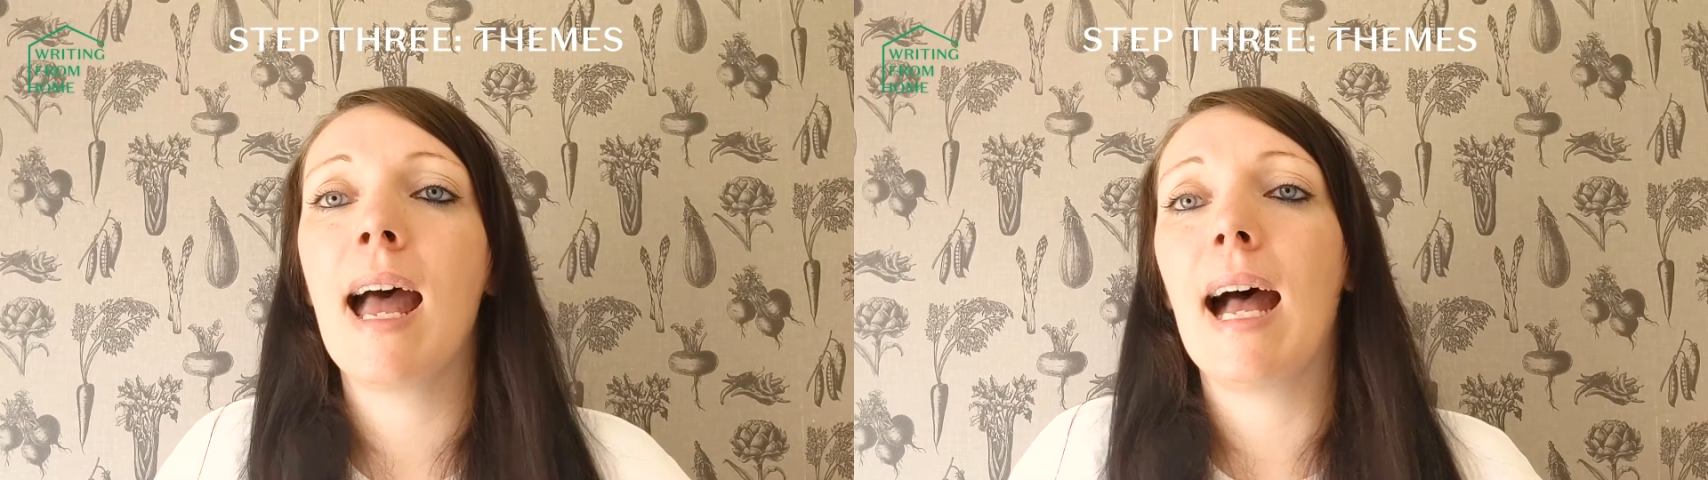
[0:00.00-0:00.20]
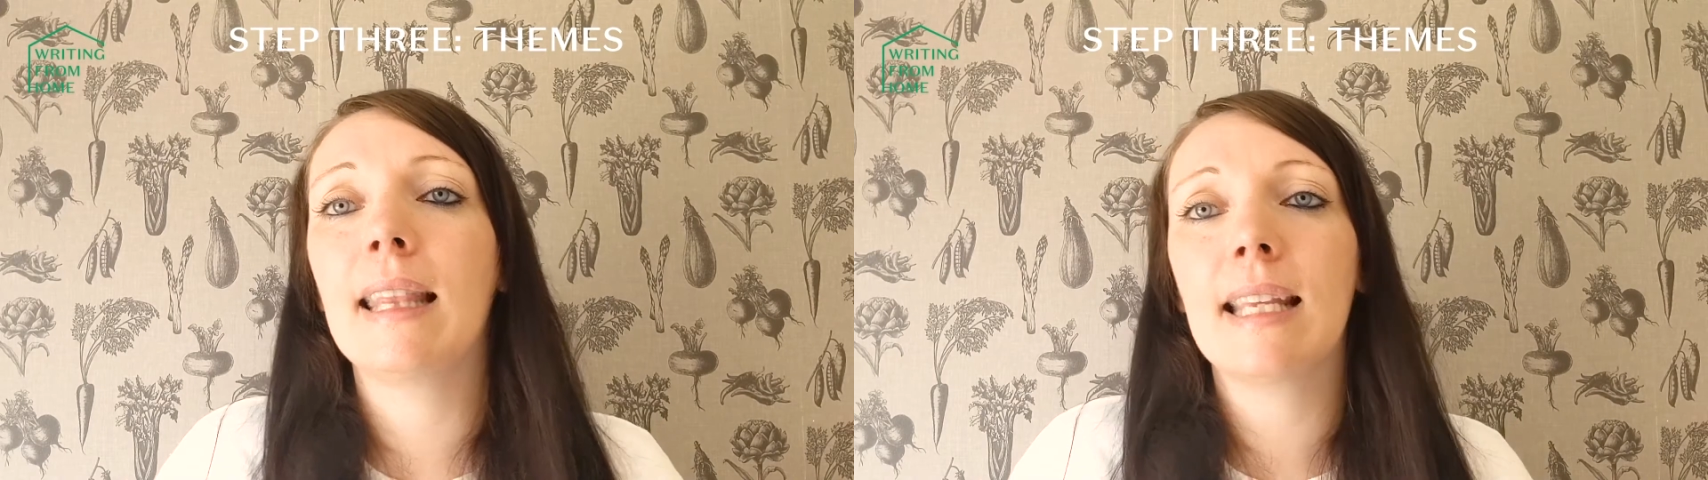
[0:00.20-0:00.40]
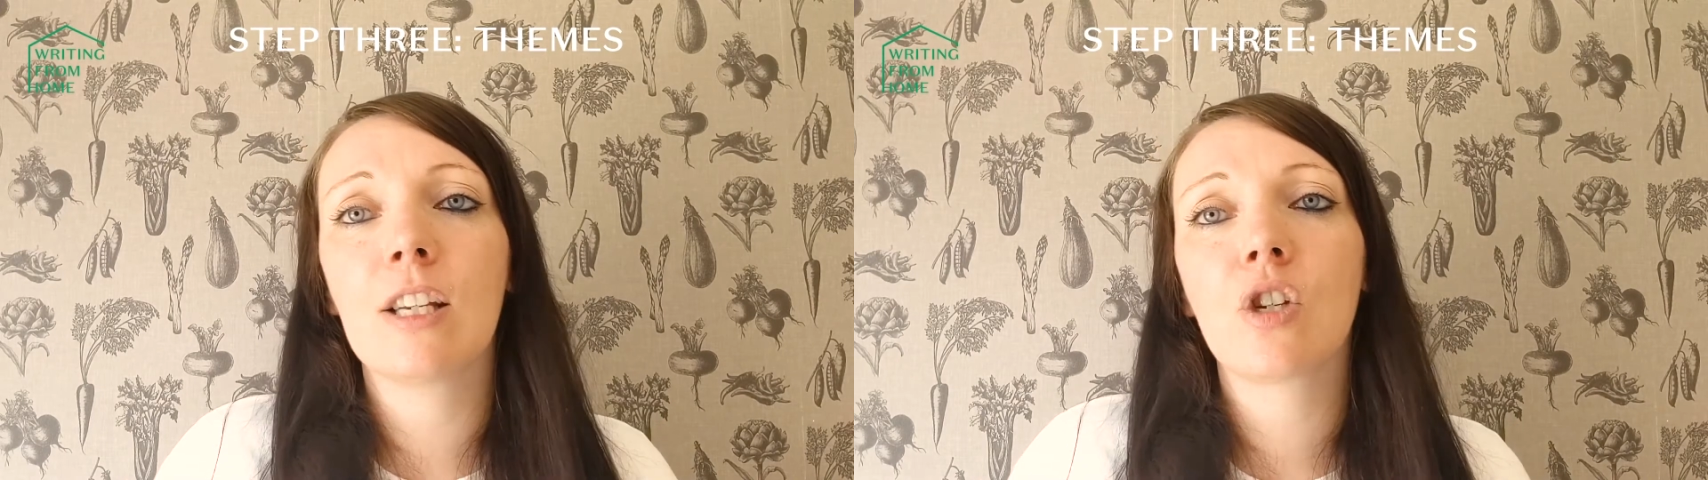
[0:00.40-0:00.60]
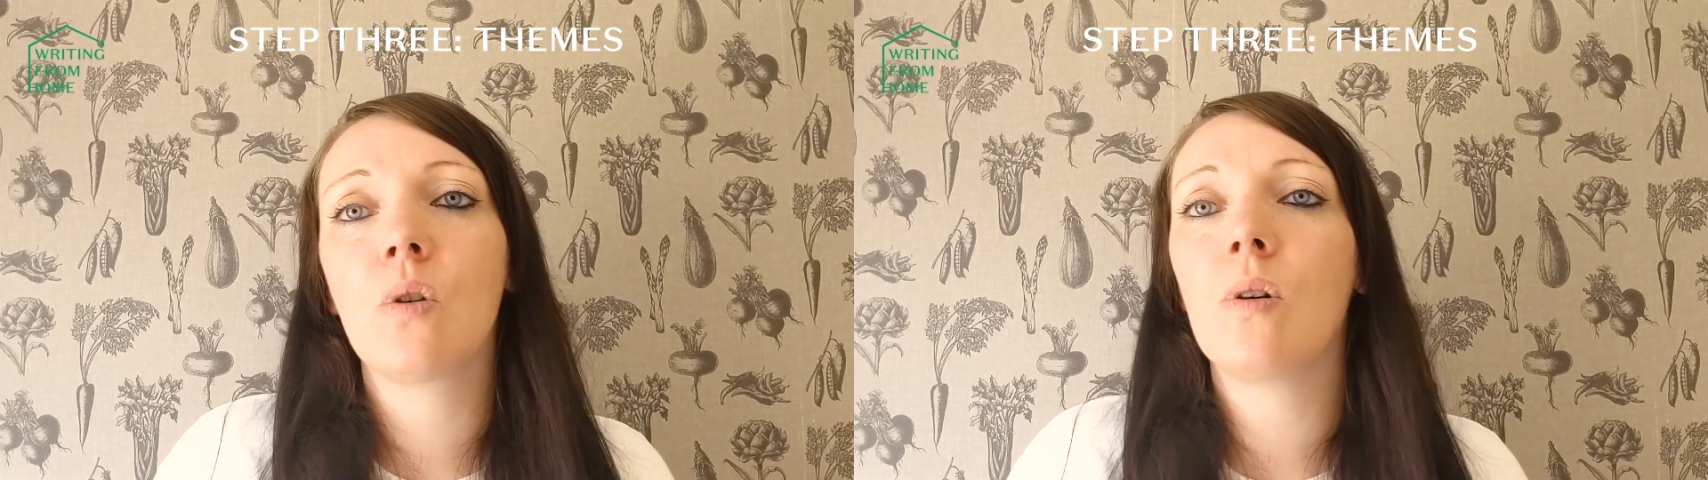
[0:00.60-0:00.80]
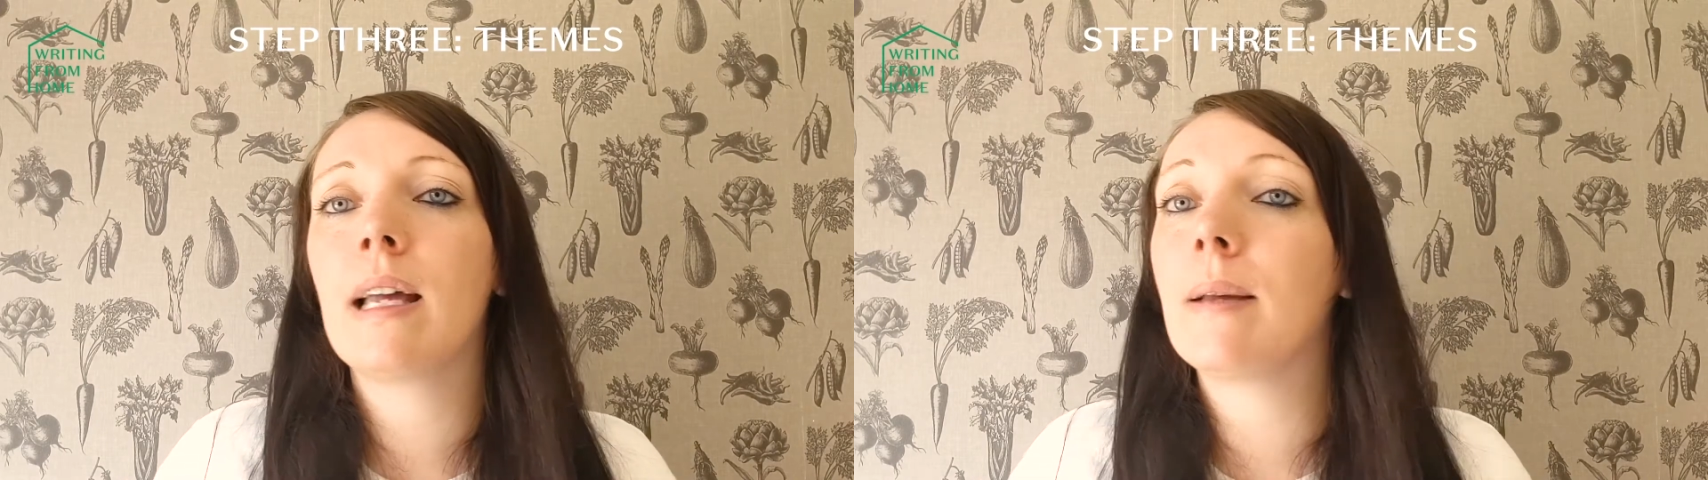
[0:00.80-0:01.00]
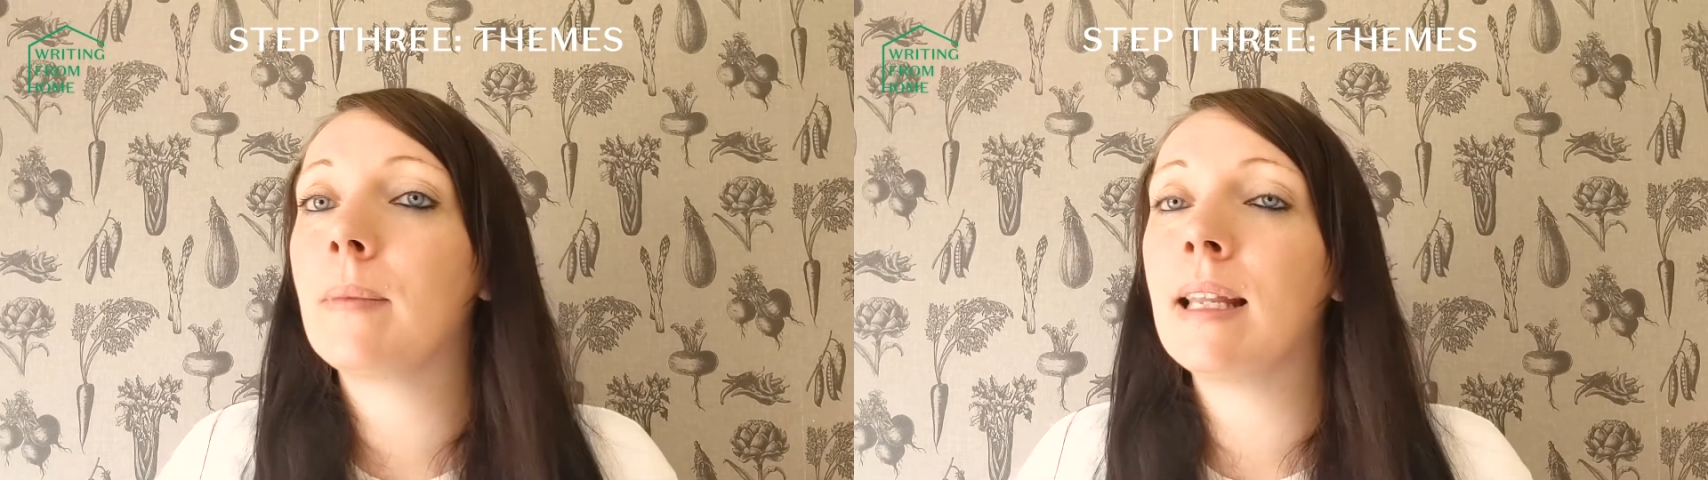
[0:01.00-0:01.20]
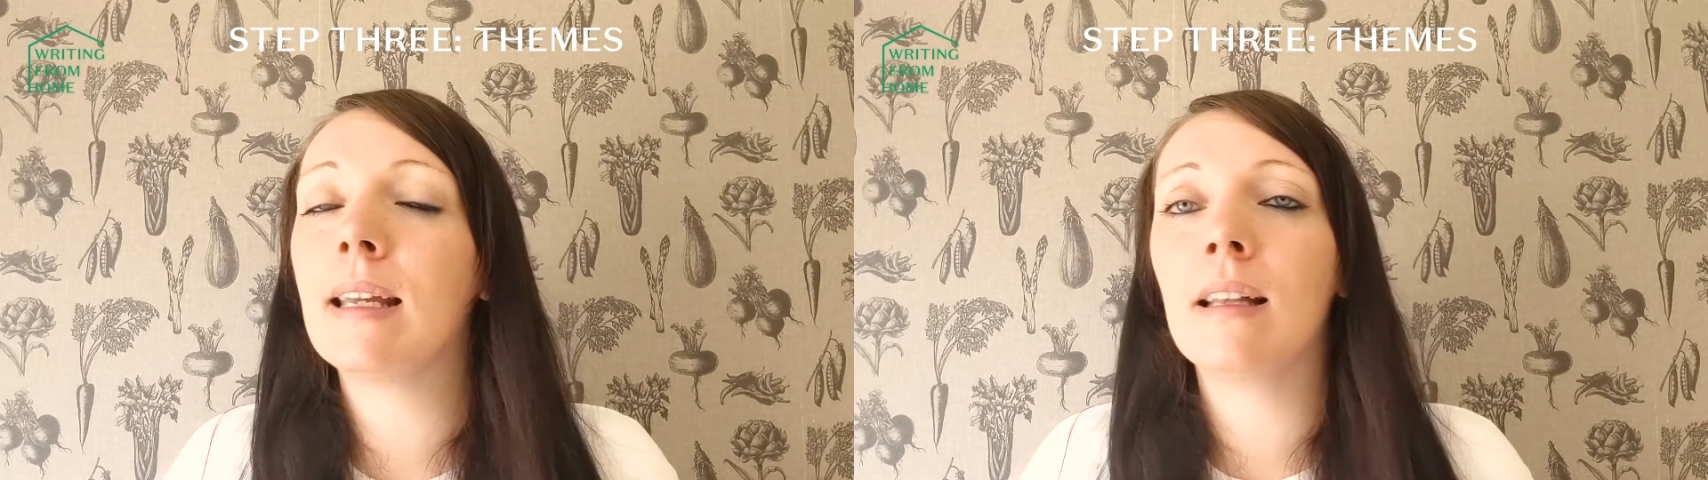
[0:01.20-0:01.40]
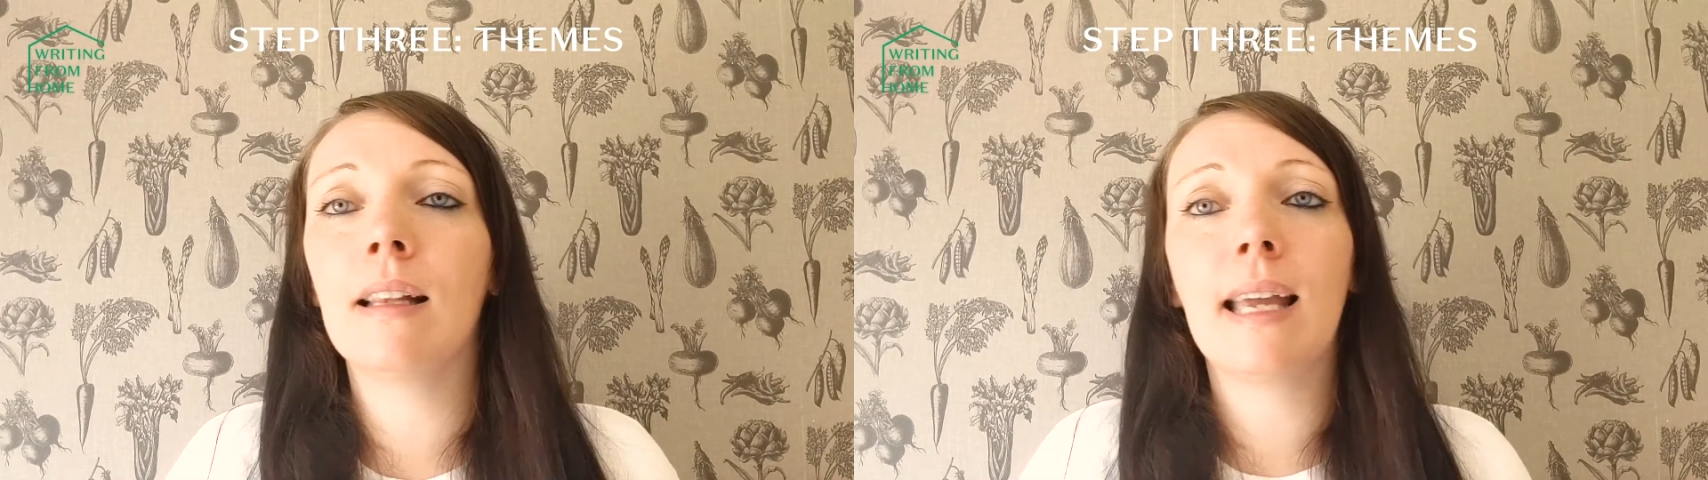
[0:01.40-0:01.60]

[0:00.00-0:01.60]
and they show him little,